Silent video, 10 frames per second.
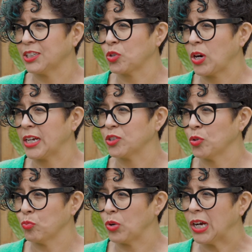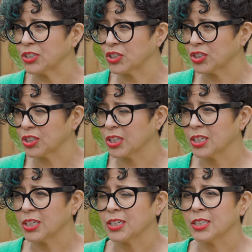trying to rush
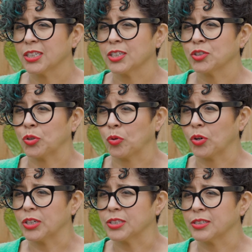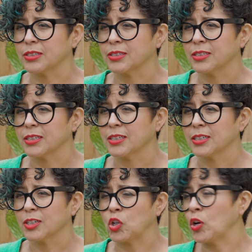towards
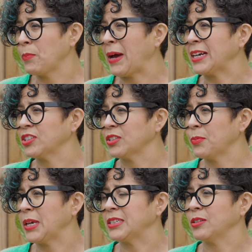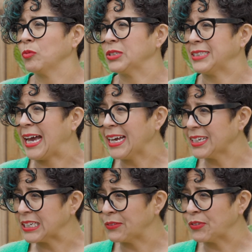going back to the pace it was at,
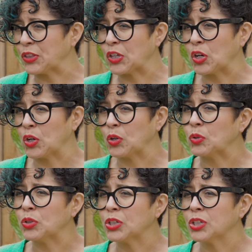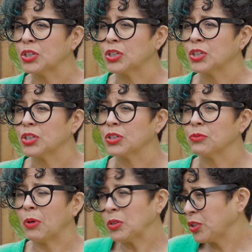even though
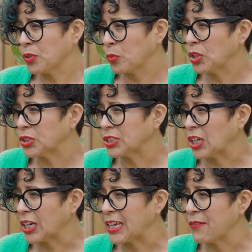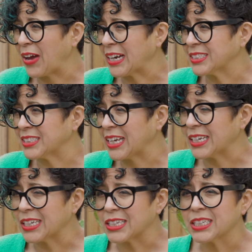most of the world is not yet
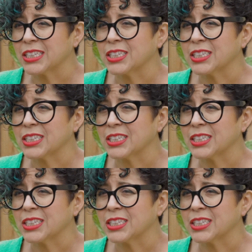vaccinated.